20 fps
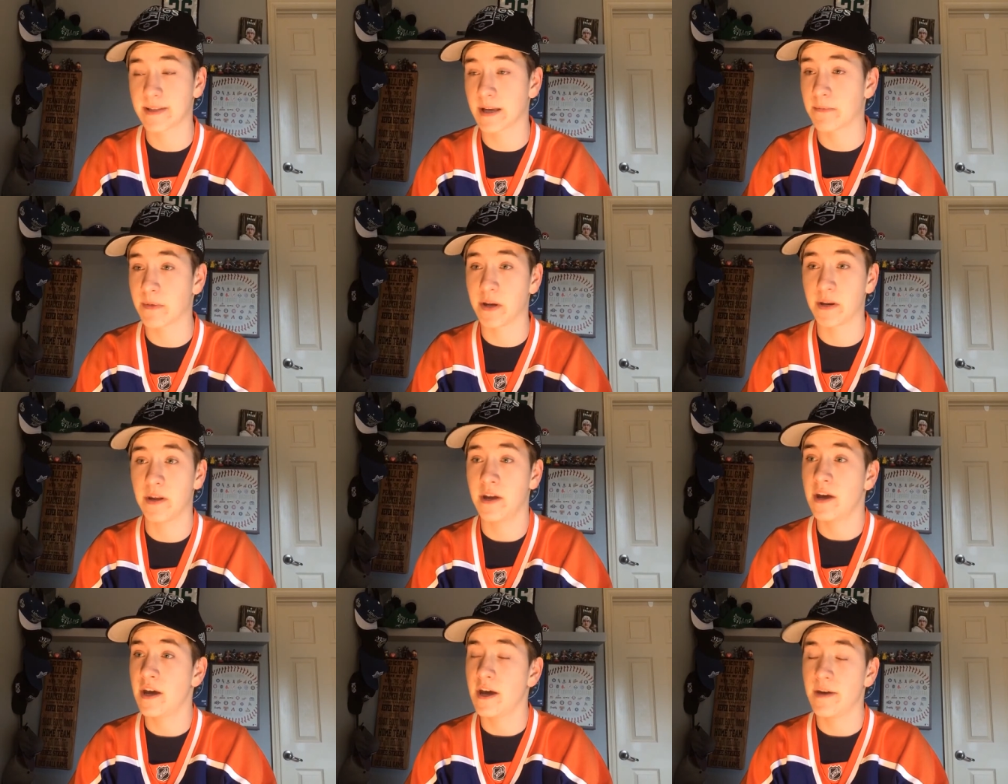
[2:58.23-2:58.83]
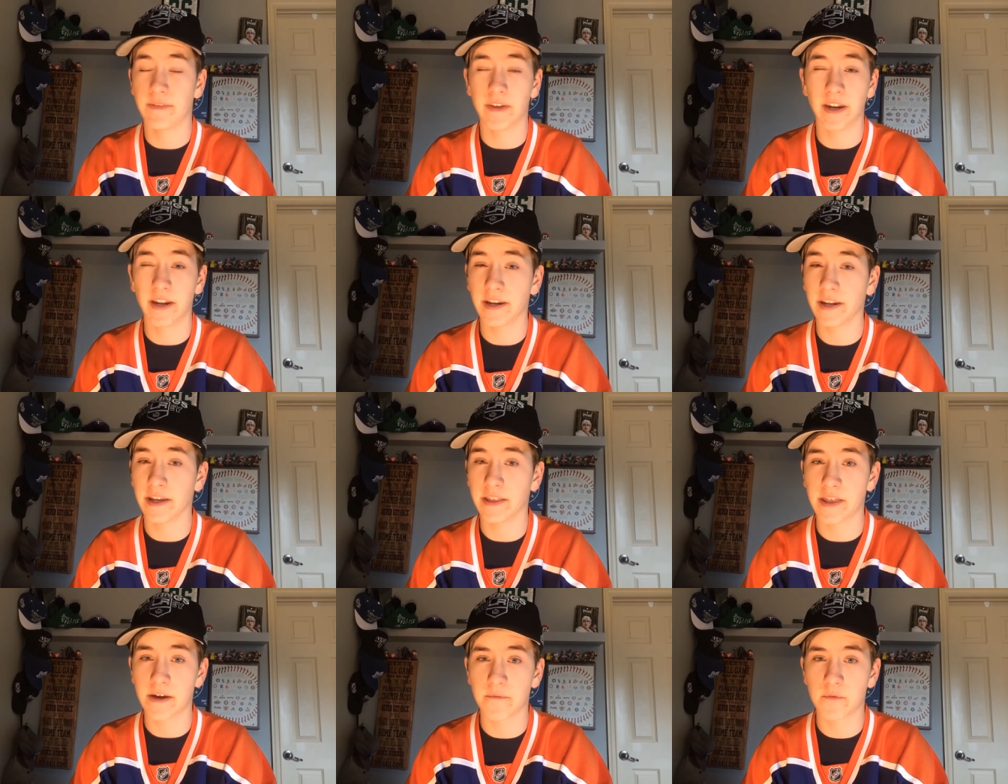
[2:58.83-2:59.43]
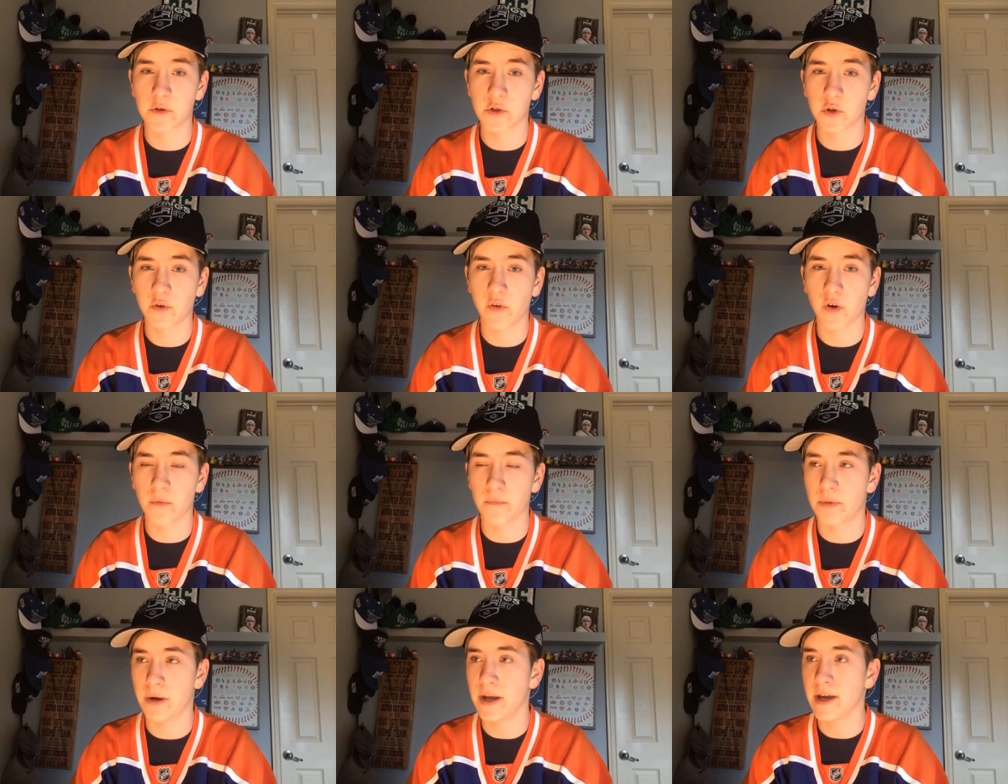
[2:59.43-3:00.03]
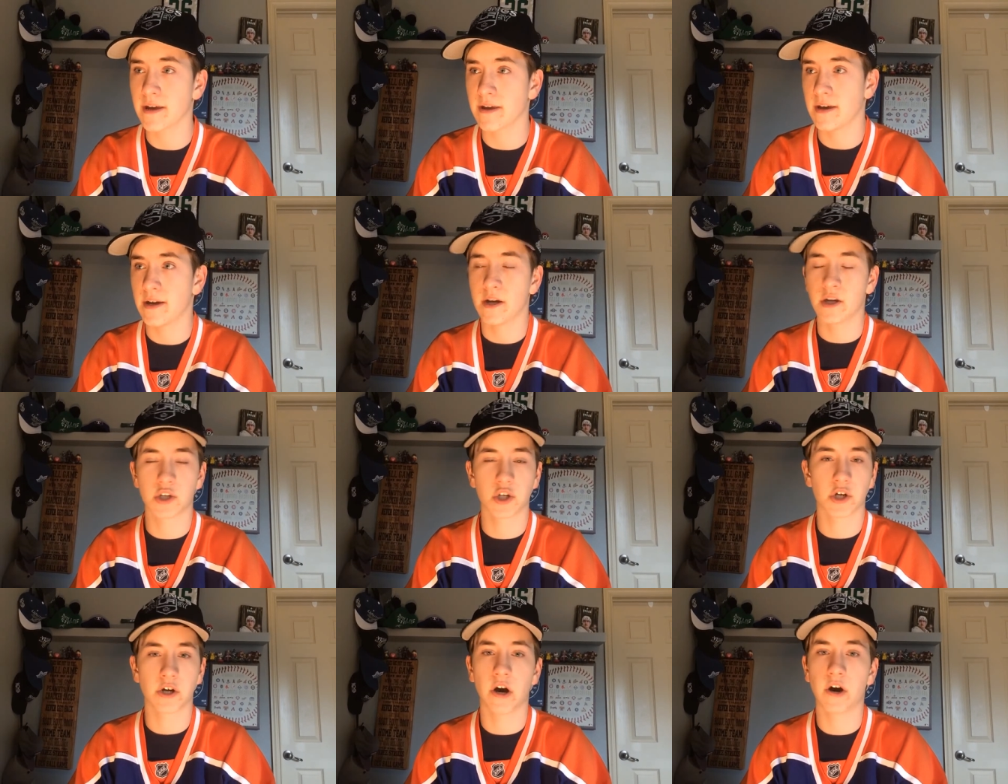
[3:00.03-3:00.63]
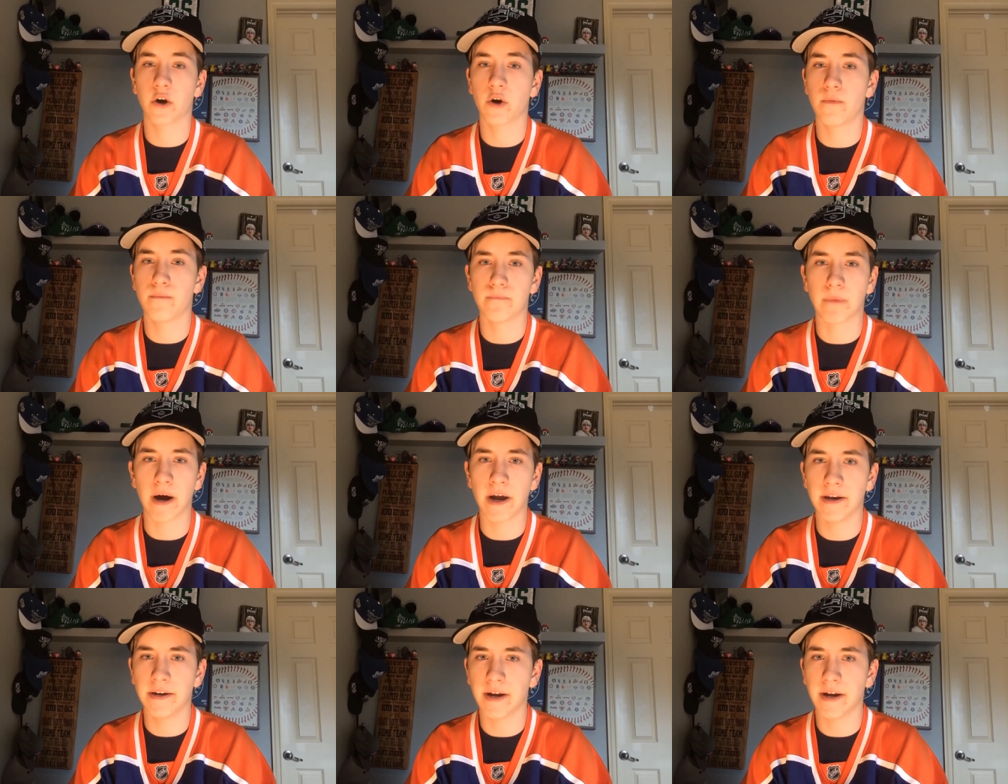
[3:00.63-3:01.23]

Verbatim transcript: I mean, if they didn't get that first overall pick, Chicago might